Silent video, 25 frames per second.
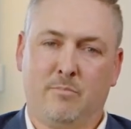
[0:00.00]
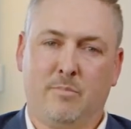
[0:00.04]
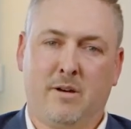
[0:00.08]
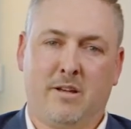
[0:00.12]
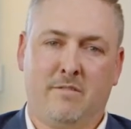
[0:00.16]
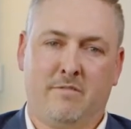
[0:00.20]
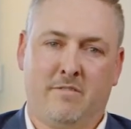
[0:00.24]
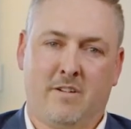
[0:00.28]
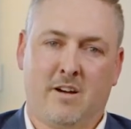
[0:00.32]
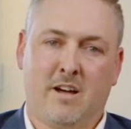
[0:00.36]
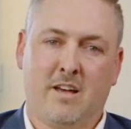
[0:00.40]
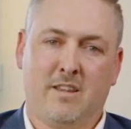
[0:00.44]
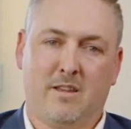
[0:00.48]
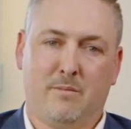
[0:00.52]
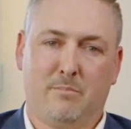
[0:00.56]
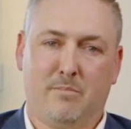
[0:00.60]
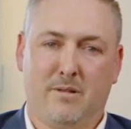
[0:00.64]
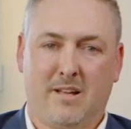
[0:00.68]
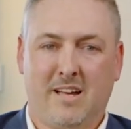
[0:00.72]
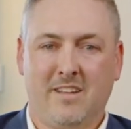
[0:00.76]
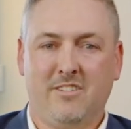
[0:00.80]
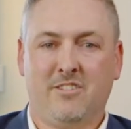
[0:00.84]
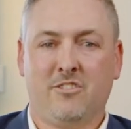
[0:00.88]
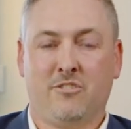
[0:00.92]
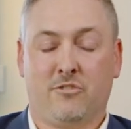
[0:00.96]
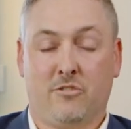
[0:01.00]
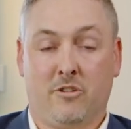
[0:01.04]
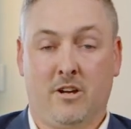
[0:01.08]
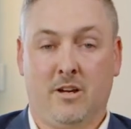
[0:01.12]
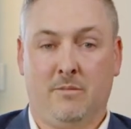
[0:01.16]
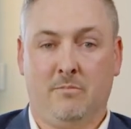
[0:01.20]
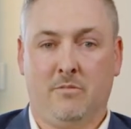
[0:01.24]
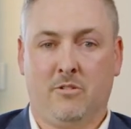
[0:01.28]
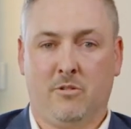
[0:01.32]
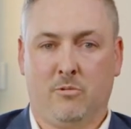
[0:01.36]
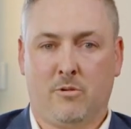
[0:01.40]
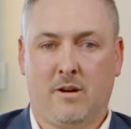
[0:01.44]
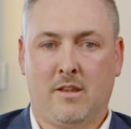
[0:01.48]
but via the
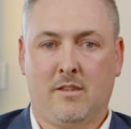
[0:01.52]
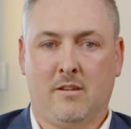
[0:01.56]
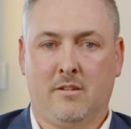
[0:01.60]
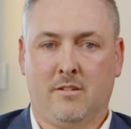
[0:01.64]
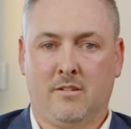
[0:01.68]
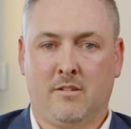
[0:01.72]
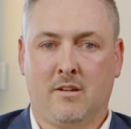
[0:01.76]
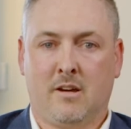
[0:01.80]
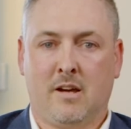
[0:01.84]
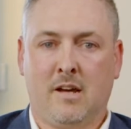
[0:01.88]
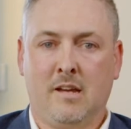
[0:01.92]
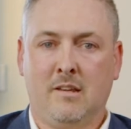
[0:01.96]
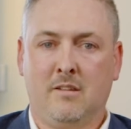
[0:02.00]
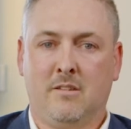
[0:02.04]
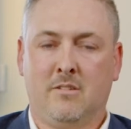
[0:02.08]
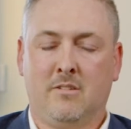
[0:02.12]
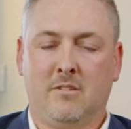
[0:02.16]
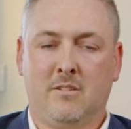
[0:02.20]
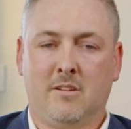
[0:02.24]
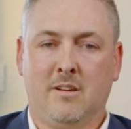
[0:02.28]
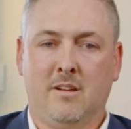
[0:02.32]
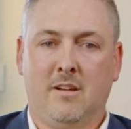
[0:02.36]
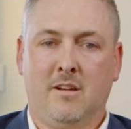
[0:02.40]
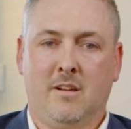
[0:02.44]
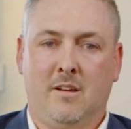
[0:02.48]
bloodstream to other sites.